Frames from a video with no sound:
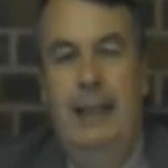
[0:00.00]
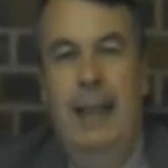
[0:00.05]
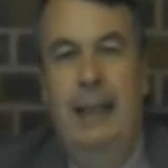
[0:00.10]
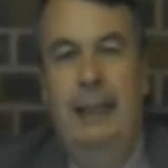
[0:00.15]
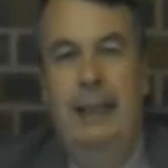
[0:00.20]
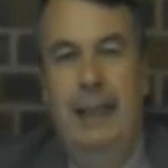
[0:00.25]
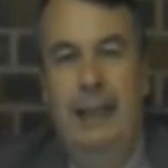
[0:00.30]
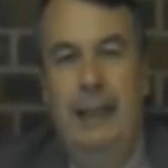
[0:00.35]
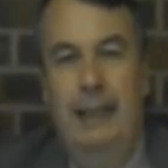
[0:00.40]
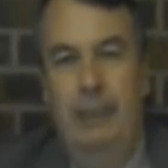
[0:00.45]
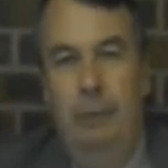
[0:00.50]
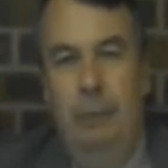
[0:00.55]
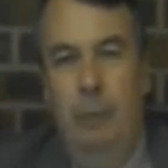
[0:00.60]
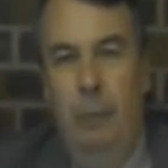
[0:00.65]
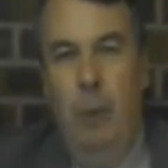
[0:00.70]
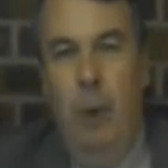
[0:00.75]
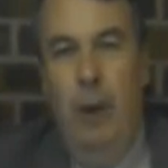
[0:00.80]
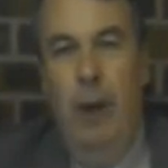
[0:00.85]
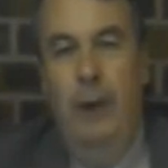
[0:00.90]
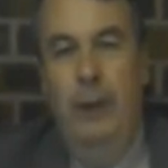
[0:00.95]
As each
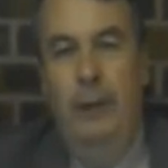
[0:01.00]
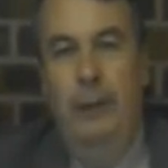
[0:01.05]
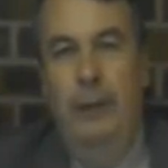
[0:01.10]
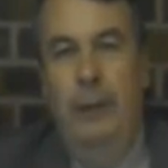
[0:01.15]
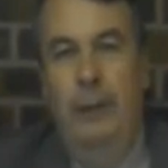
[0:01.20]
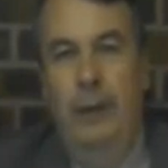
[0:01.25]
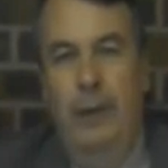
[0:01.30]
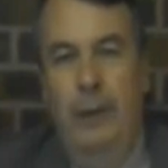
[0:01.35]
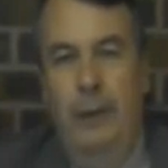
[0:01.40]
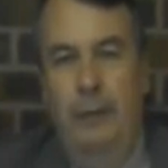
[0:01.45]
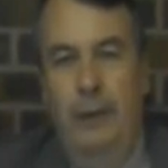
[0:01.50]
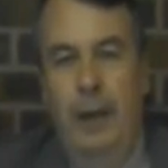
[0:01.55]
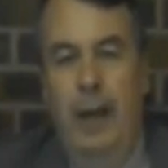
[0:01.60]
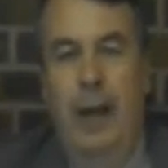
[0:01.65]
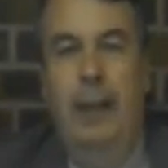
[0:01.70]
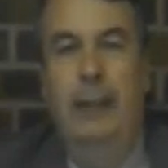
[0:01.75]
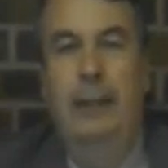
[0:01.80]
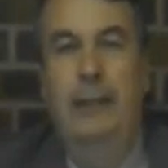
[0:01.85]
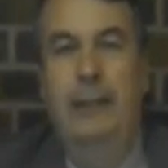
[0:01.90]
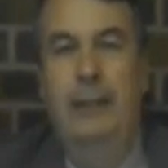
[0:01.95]
one of
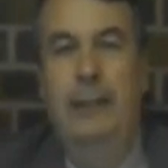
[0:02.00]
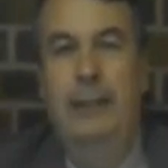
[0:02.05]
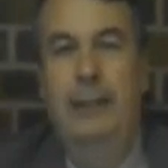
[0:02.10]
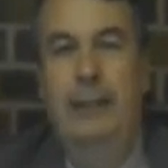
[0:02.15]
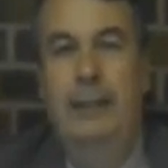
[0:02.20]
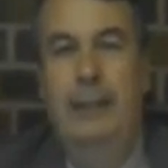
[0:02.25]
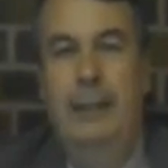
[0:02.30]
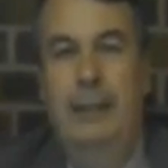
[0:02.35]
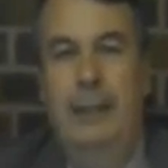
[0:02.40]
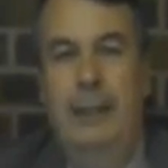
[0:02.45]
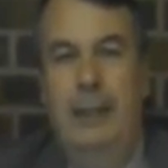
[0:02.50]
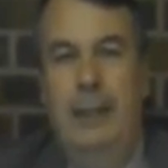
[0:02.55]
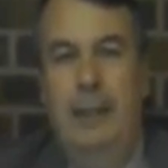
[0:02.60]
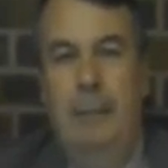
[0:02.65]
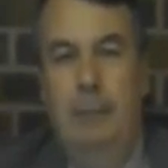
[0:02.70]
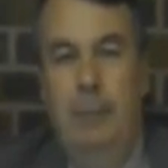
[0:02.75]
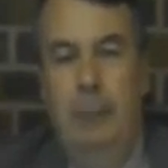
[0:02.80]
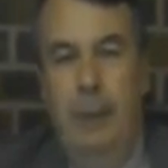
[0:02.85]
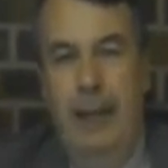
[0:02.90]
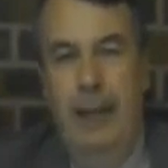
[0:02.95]
us
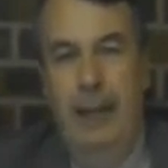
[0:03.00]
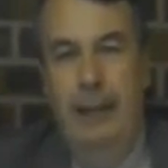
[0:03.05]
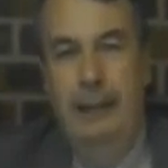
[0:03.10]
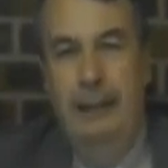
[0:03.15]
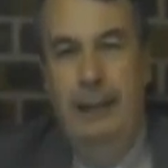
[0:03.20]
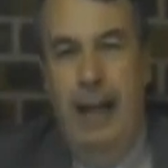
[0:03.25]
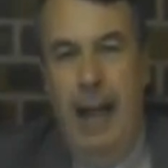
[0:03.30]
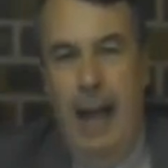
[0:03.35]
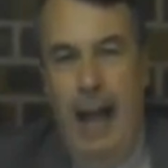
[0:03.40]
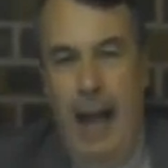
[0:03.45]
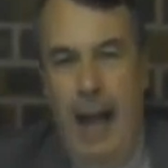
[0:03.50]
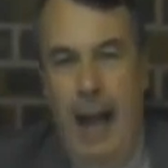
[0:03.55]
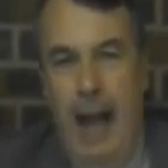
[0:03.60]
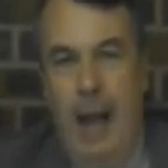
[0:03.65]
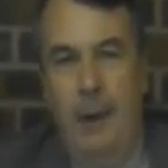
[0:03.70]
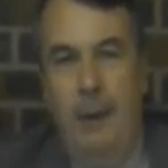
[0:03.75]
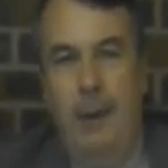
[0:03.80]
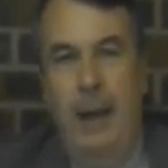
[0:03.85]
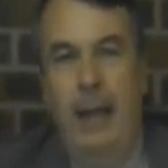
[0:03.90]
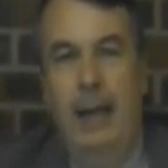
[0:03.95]
brings
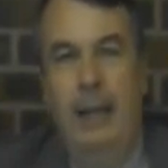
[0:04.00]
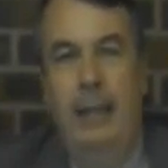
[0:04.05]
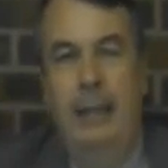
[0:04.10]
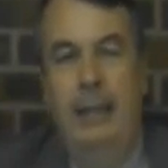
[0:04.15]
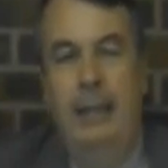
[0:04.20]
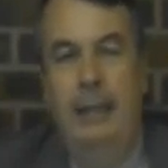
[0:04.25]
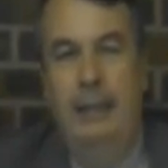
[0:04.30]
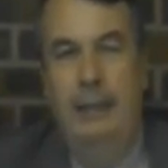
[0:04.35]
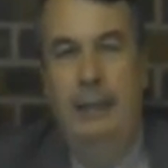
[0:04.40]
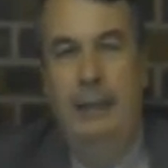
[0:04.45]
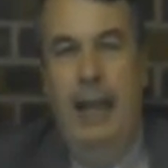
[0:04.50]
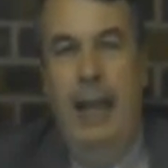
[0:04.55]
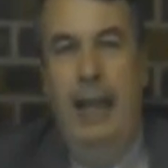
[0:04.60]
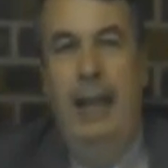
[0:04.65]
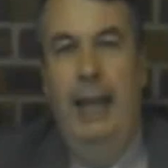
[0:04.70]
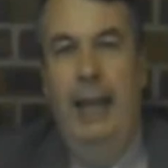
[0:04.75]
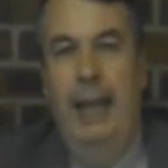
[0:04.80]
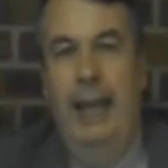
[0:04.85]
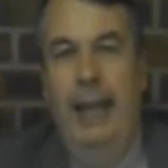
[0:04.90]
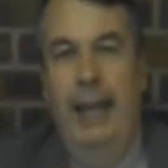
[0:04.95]
our
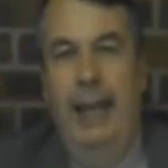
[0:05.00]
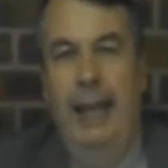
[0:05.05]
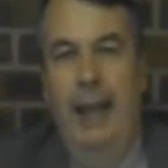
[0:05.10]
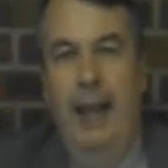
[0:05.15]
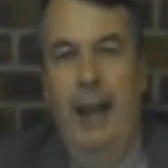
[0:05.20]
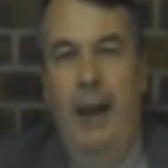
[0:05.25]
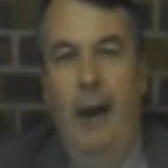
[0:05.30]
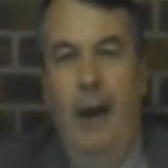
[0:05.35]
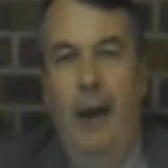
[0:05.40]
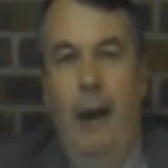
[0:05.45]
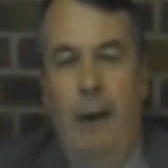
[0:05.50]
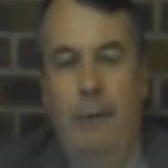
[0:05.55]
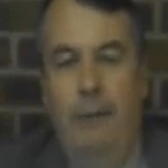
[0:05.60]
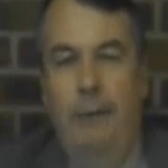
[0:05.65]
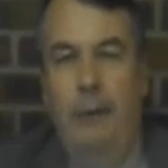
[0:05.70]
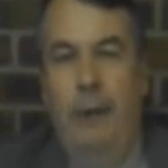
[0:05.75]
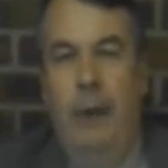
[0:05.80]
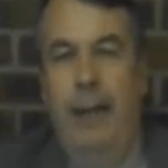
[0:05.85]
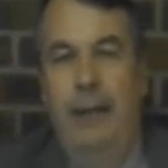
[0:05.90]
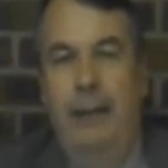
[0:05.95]
daily
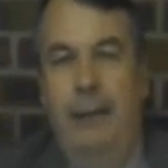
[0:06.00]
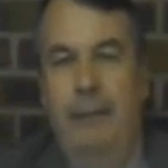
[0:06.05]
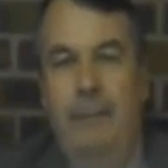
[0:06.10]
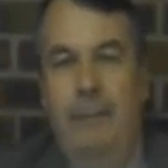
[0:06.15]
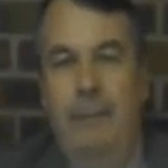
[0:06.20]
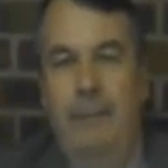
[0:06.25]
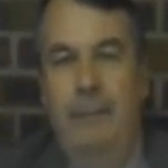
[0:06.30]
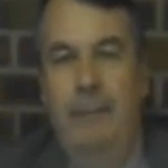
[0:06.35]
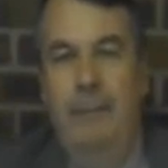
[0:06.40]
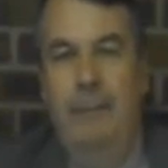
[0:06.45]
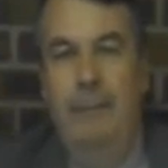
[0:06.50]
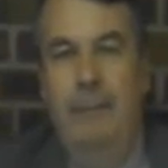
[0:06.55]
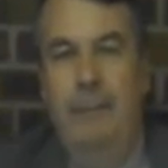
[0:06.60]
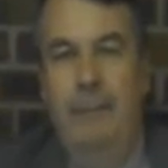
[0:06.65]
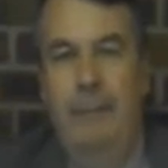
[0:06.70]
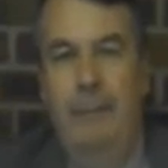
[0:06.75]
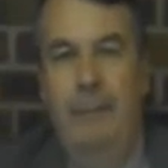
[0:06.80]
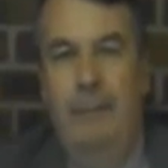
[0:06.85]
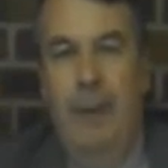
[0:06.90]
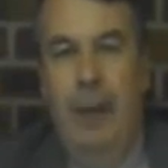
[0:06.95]
offering
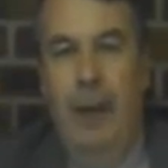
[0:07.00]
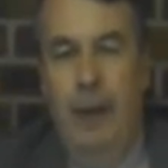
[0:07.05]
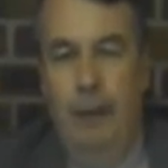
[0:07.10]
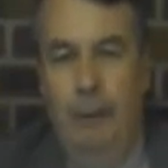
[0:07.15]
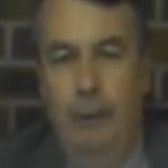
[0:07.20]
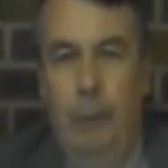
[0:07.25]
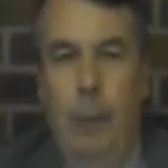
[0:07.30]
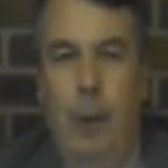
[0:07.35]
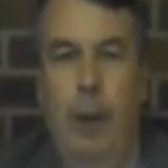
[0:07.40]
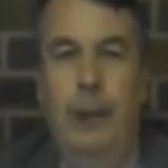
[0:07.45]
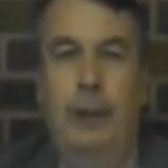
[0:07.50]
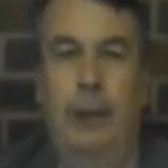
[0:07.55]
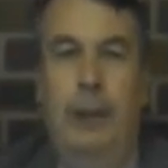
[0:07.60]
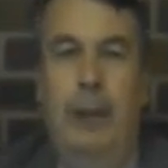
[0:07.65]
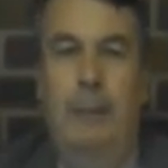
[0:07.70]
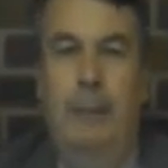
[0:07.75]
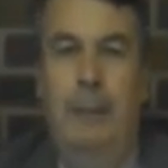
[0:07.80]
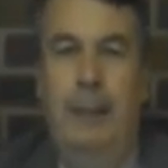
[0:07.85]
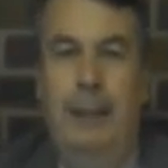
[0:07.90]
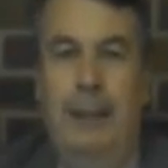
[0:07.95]
of
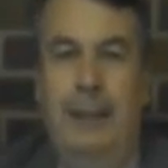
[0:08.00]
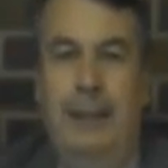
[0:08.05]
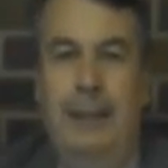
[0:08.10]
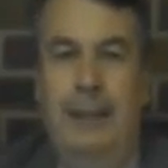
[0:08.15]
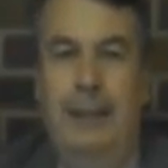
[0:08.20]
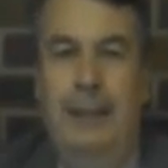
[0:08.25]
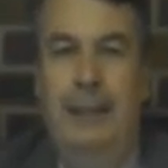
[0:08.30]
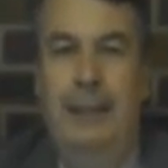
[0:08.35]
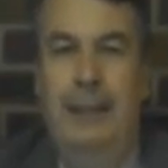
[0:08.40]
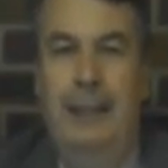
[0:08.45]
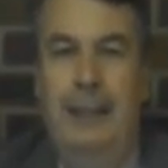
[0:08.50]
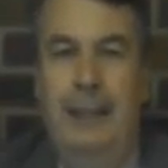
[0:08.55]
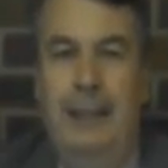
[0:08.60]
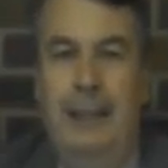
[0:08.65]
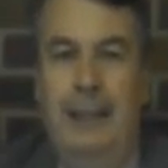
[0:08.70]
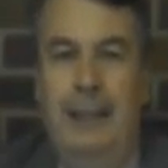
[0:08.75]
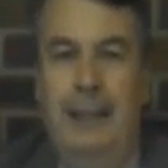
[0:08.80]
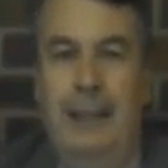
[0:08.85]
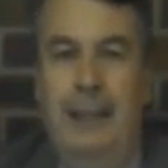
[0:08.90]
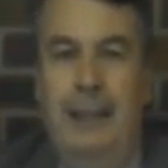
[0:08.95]
worship
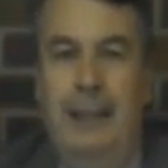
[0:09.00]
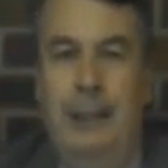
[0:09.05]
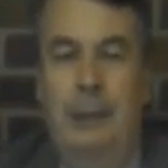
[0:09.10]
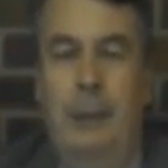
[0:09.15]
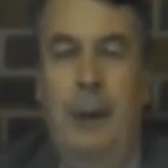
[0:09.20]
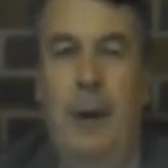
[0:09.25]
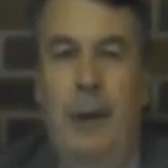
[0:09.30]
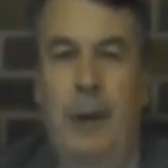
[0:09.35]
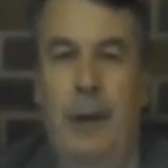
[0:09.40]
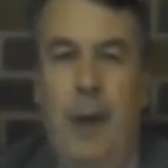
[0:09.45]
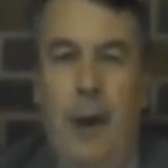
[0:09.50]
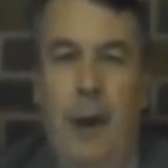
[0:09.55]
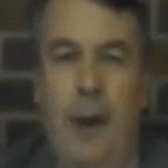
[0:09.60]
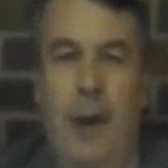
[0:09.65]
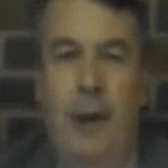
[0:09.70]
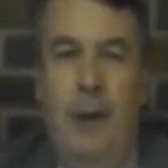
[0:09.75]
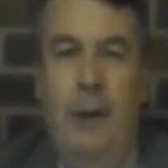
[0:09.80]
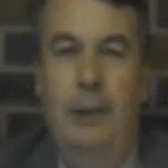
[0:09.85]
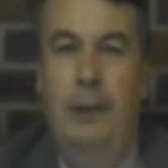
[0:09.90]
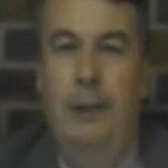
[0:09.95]
to our
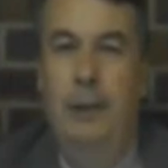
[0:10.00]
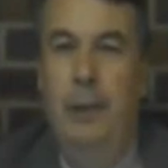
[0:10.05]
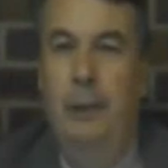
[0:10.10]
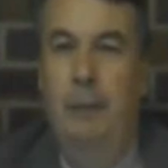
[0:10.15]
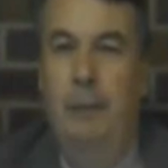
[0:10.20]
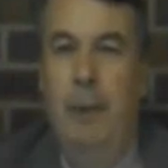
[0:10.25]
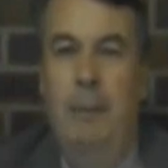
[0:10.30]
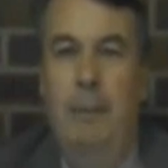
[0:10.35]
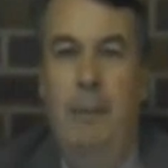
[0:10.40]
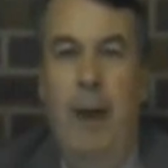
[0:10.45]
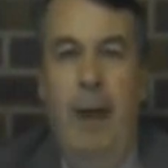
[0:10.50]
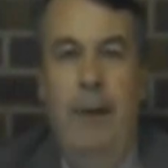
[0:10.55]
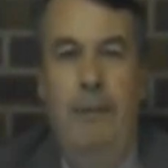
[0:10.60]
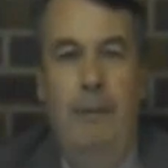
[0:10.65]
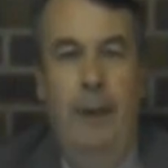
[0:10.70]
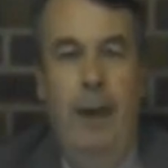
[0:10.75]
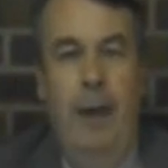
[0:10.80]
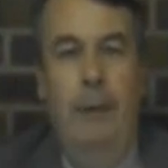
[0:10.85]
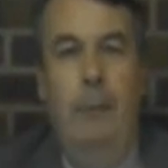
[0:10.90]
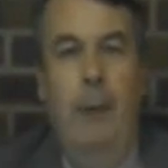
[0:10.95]
God, whom we might
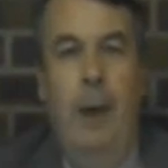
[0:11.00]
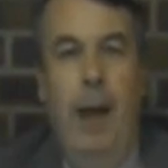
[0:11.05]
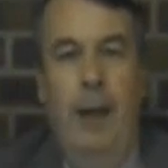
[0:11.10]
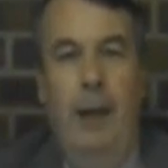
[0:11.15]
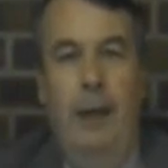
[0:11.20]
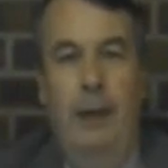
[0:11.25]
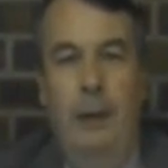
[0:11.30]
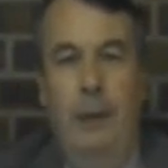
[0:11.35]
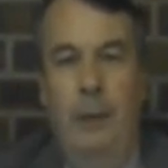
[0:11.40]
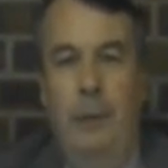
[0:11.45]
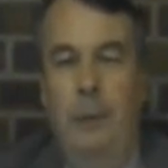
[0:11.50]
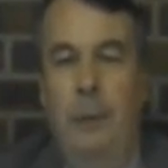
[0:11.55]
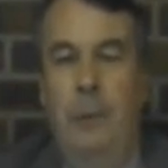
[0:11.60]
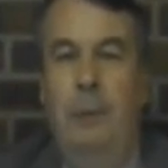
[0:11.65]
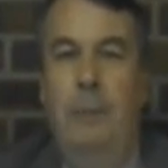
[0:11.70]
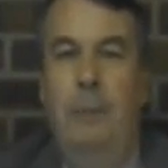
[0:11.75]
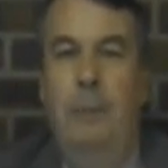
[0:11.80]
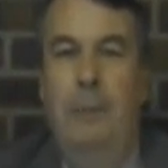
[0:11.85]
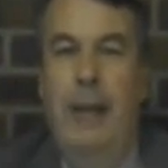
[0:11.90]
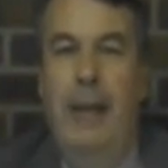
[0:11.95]
very well call
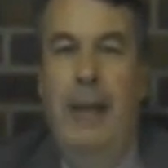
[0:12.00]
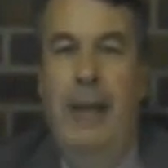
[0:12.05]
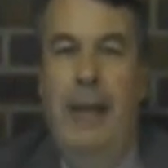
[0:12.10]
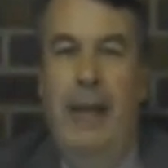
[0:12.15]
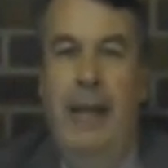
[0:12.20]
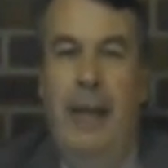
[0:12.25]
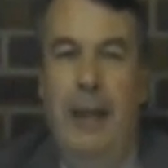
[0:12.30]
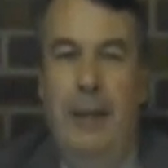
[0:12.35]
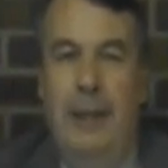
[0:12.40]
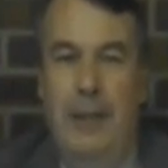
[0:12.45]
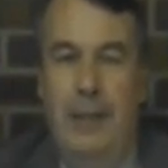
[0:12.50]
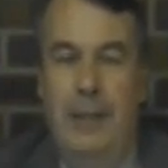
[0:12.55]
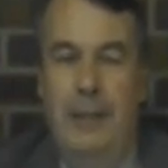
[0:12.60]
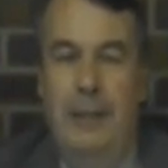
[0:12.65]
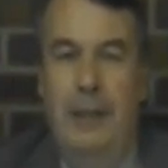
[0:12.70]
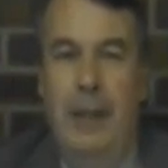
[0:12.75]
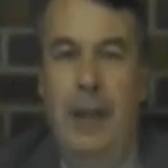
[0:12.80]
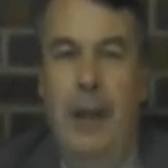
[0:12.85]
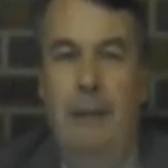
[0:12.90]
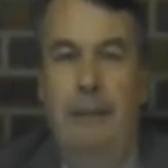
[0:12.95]
the
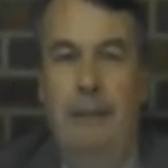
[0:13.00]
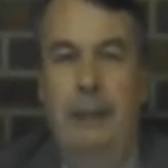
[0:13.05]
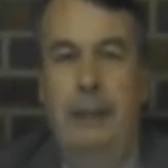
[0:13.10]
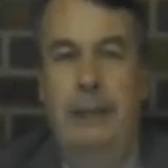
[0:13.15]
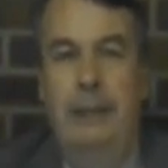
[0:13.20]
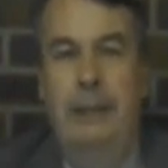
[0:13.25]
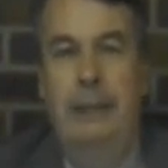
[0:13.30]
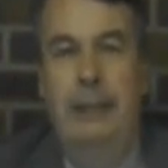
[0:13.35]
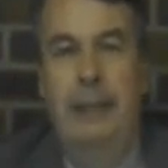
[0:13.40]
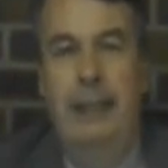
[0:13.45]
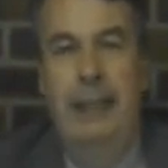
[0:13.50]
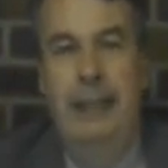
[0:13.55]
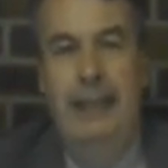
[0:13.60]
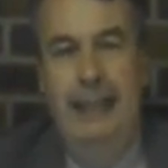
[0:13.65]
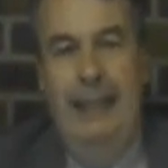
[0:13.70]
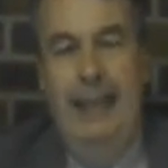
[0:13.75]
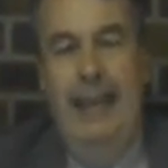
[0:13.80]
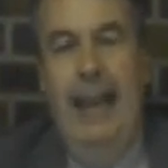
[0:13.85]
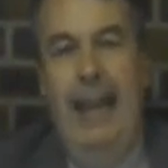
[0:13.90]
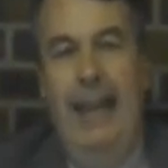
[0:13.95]
servant
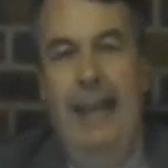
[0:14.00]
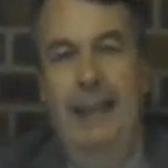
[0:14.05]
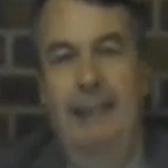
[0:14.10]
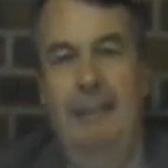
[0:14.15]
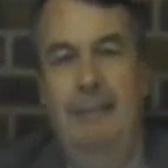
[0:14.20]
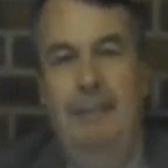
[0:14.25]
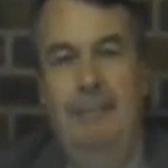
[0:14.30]
king.